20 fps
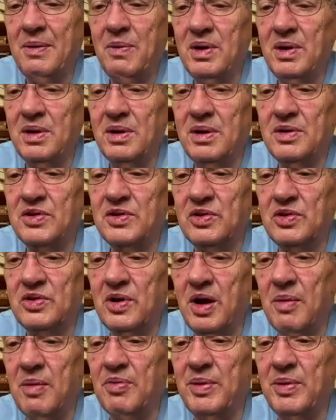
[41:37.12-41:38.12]
I will
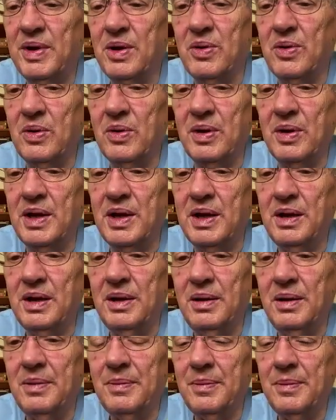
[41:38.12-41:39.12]
stop the
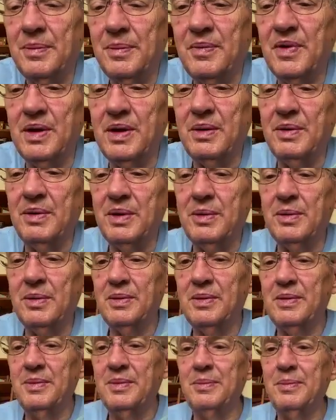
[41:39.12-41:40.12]
recording. There we
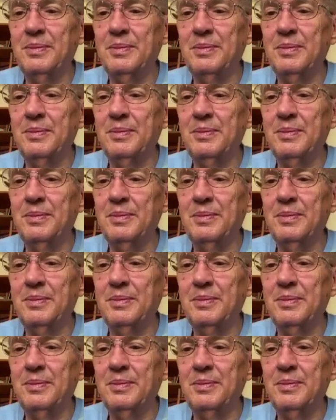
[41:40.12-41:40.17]
go.